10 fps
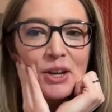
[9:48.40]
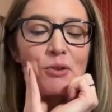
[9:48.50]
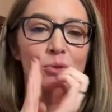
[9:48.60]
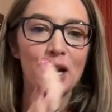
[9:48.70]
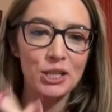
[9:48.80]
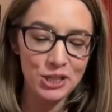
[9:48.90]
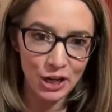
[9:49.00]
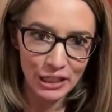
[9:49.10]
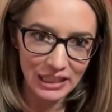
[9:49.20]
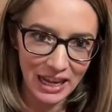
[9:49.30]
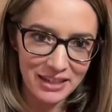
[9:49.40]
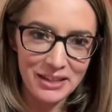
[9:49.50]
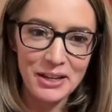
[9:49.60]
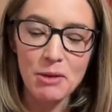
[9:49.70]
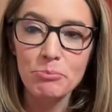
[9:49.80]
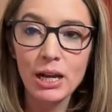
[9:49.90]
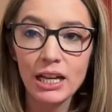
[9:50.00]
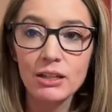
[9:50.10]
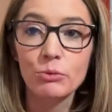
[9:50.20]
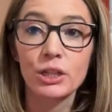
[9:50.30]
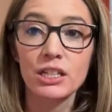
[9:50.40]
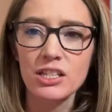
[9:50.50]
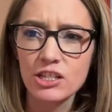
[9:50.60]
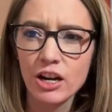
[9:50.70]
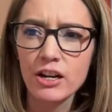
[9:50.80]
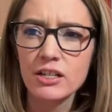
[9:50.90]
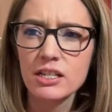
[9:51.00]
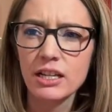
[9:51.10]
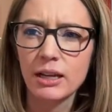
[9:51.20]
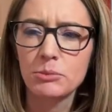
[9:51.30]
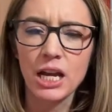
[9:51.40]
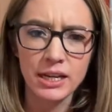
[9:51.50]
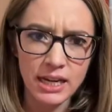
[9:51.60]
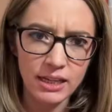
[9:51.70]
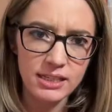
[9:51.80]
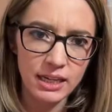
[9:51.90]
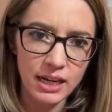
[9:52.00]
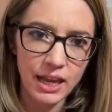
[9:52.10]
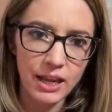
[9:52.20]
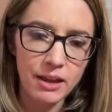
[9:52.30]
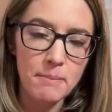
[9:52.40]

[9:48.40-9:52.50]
we're not starting yet. But we're going to start not next Sunday,